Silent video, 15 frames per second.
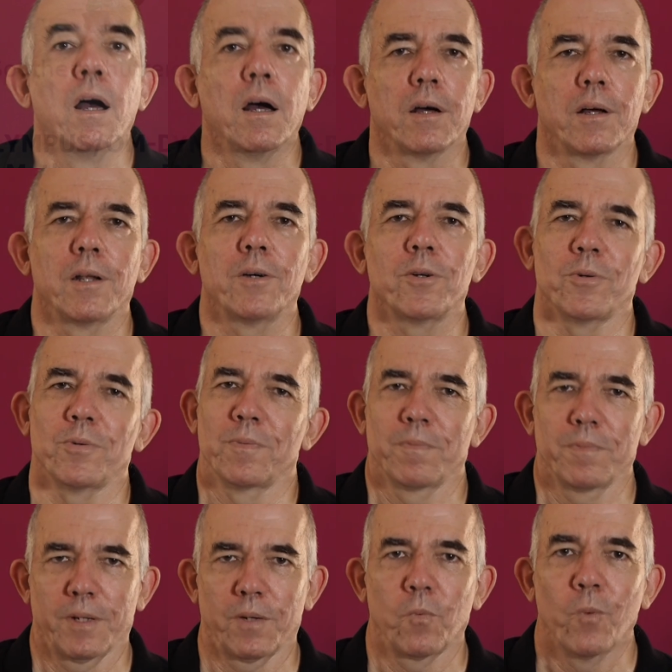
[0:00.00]
Hello
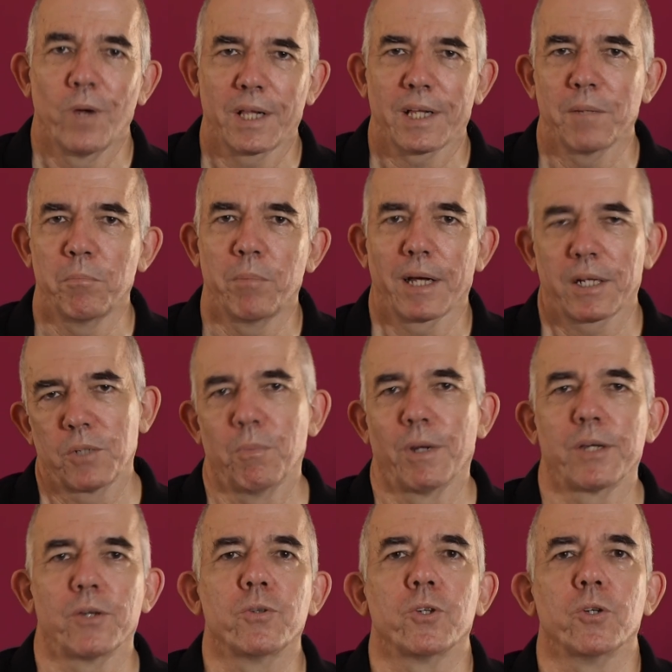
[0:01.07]
and welcome back to my
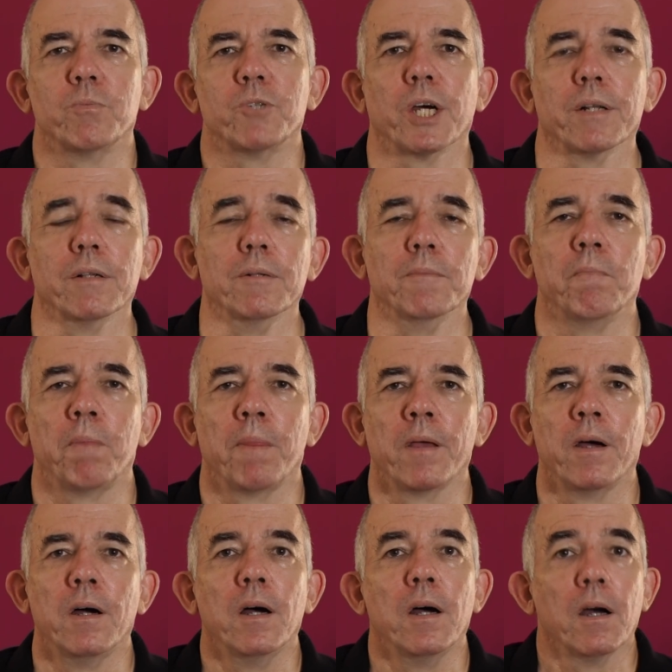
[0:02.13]
YouTube channel.
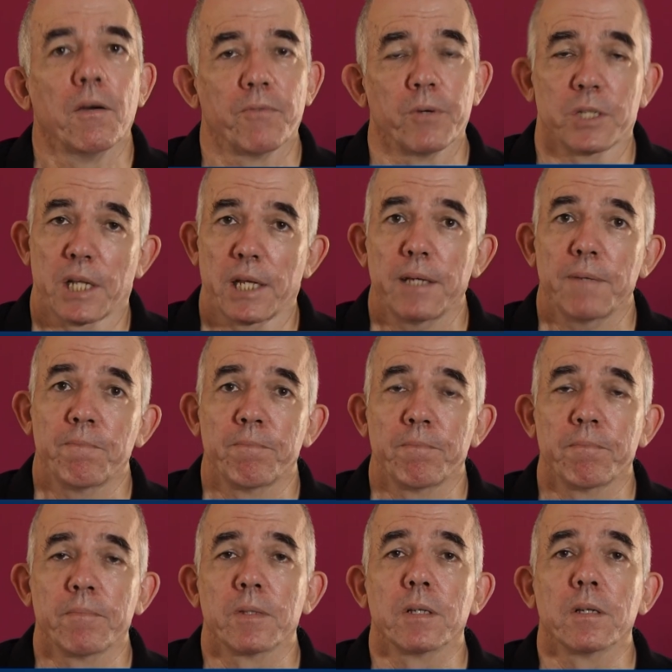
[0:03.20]
Firstly,
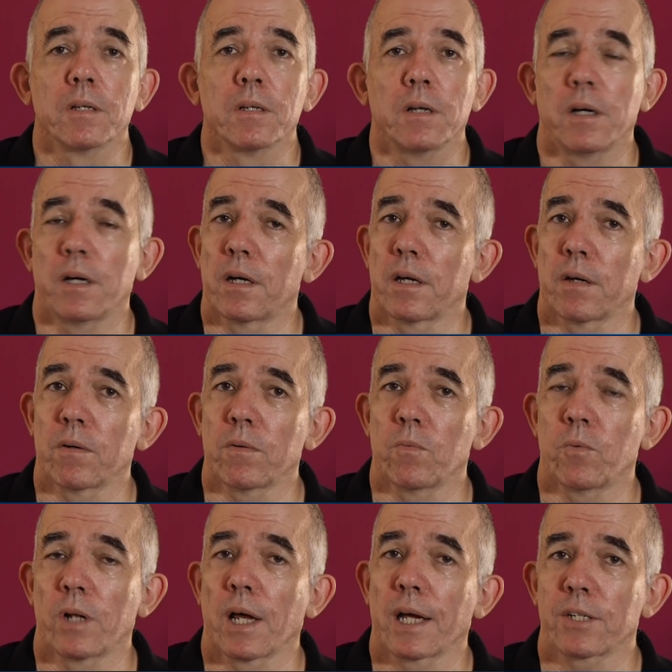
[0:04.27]
I
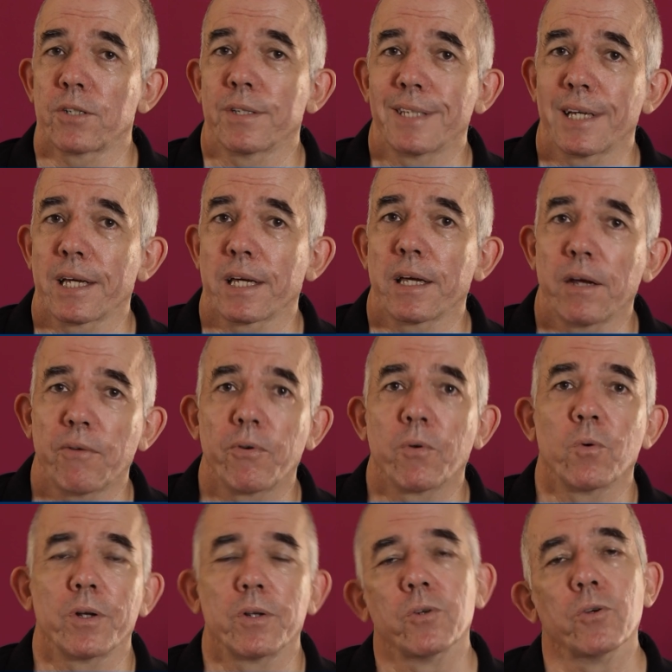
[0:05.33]
would like to thank
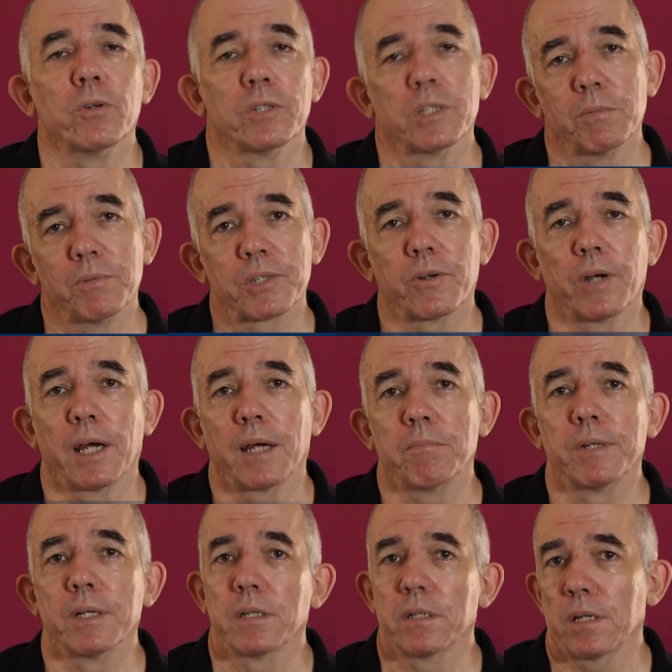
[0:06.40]
everyone who has
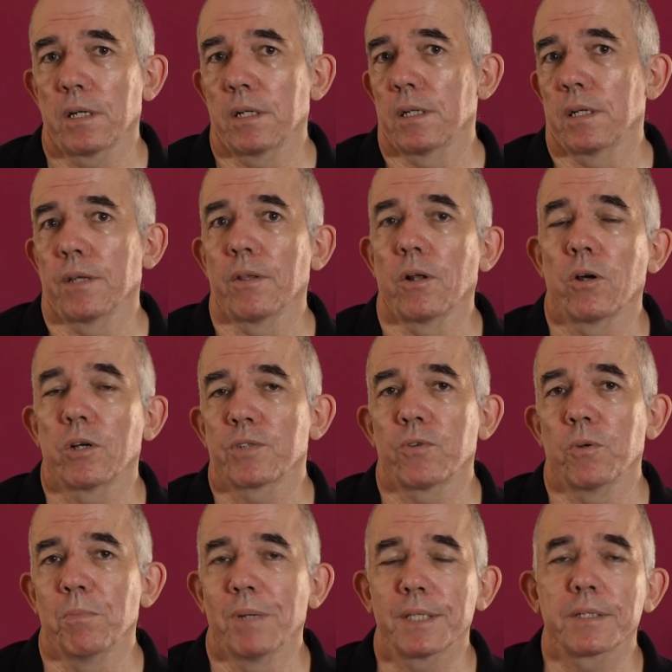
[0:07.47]
subscribed uh, in the last
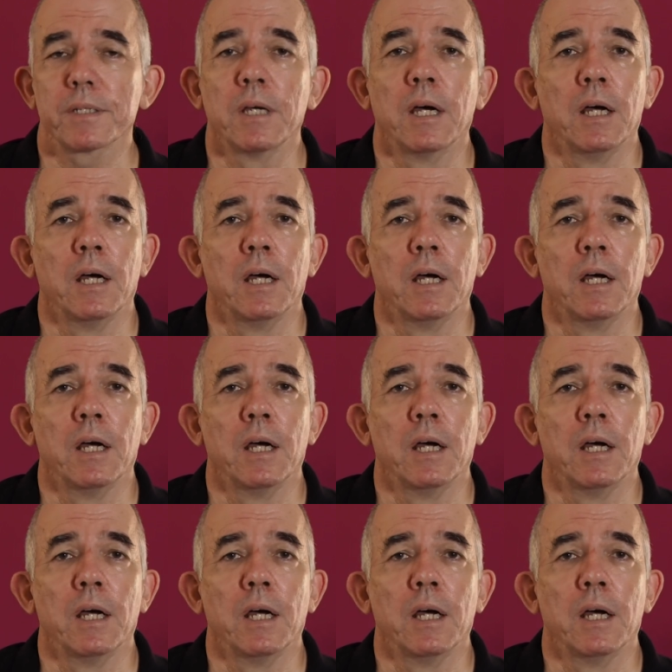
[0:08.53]
few months.